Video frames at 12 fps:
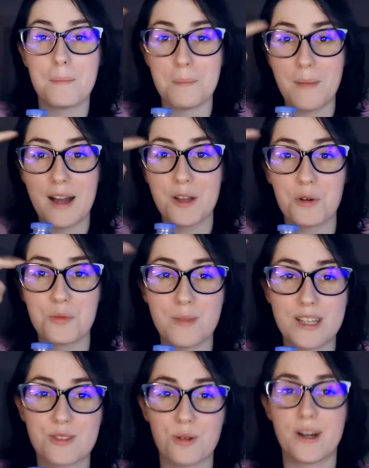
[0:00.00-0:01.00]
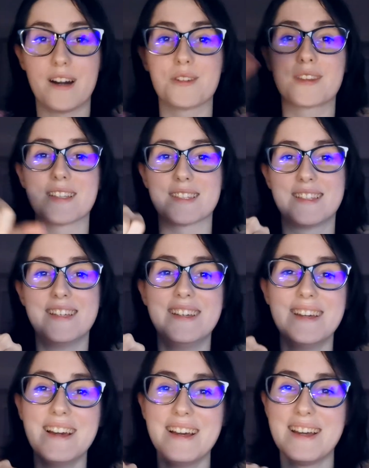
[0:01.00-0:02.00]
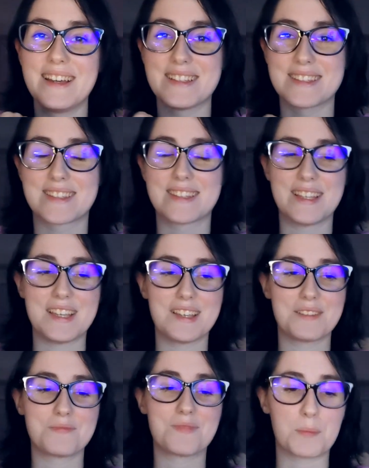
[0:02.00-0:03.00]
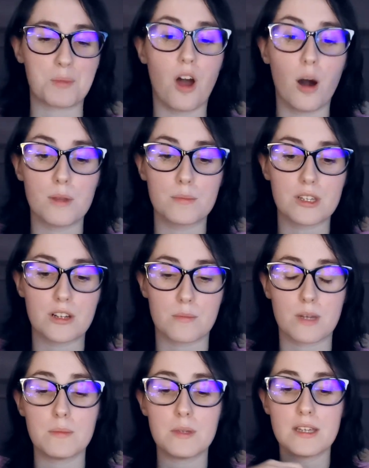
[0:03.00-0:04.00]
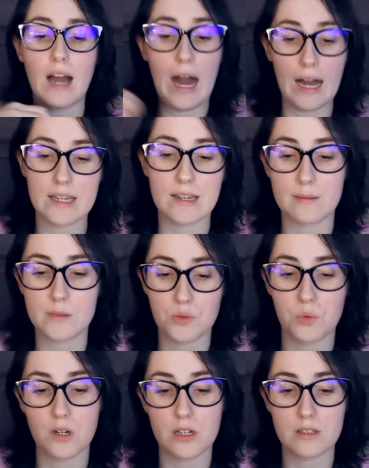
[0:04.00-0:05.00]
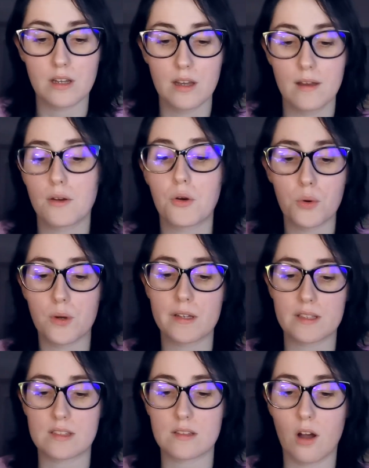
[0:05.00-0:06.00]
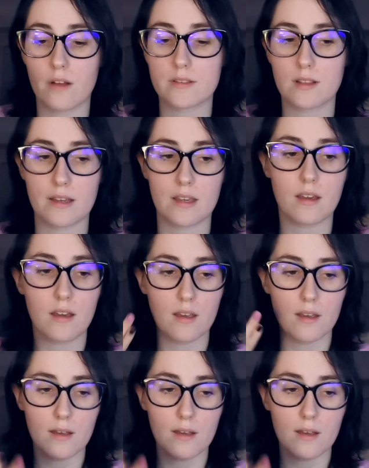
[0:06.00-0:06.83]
my own mental health is is the problem here. Maybe I am the one who is not like